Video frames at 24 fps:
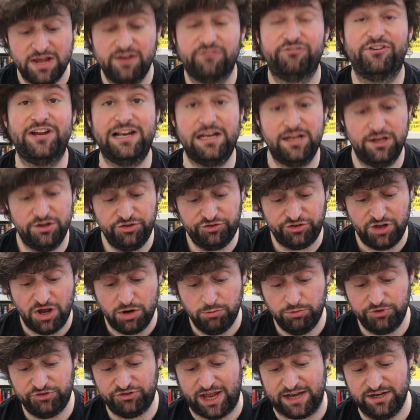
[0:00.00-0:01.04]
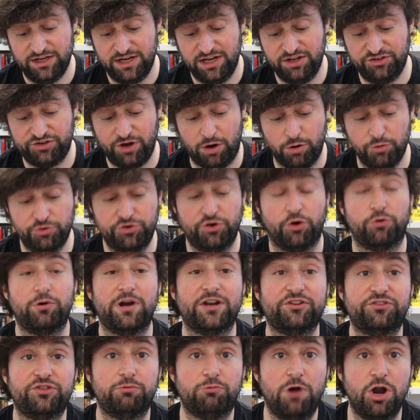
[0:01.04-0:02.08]
Filius was 10 years old, or
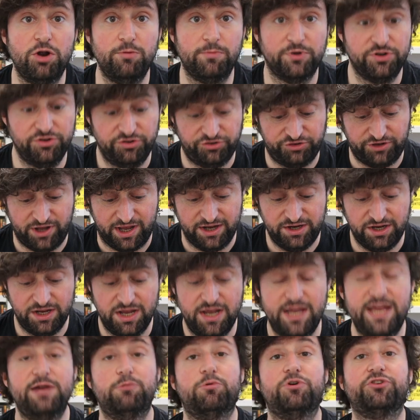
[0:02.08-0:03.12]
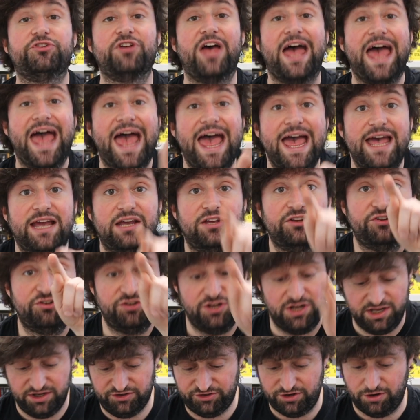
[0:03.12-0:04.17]
as the Romans said, he was X
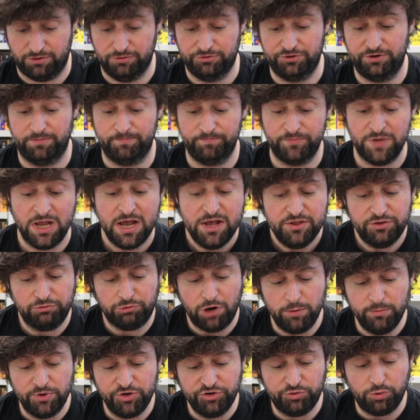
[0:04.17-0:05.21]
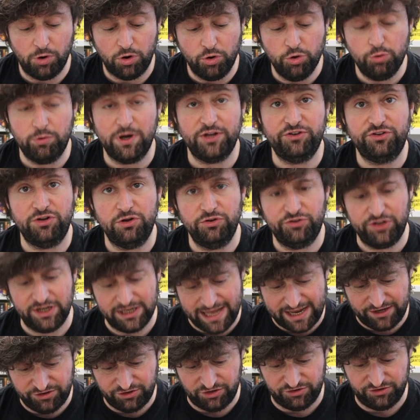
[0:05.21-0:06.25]
years old. The Romans were always using
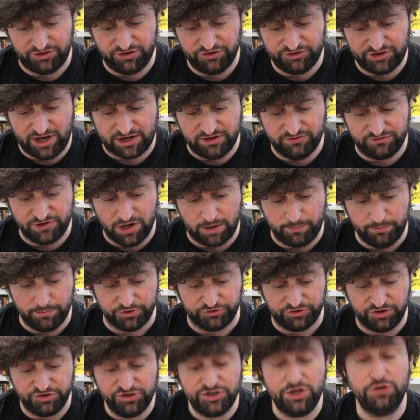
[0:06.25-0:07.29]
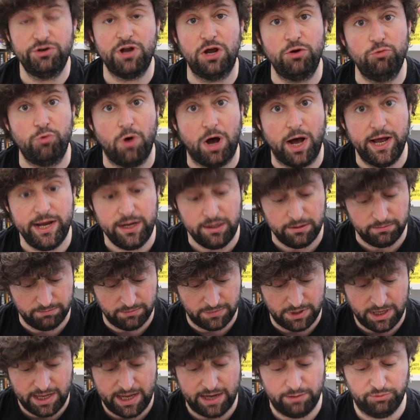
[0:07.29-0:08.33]
letters instead of numbers, and do you know why?
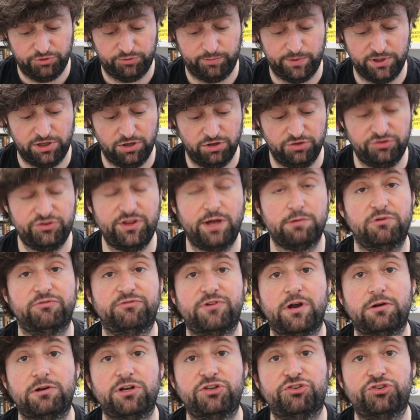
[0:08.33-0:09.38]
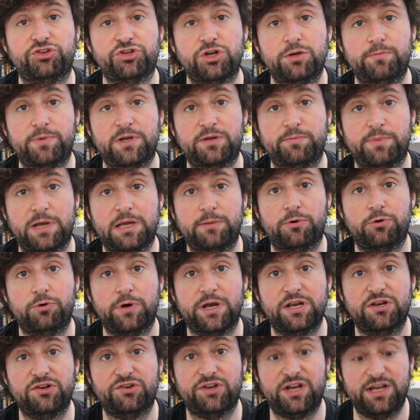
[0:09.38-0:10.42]
It was because they were very stupid people
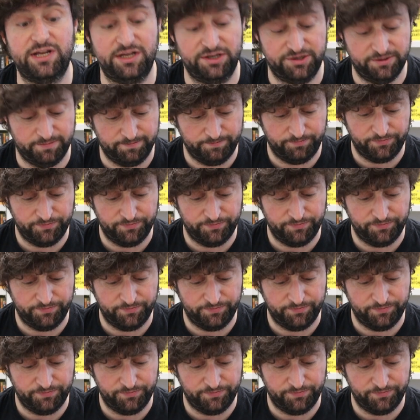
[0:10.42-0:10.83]
indeed.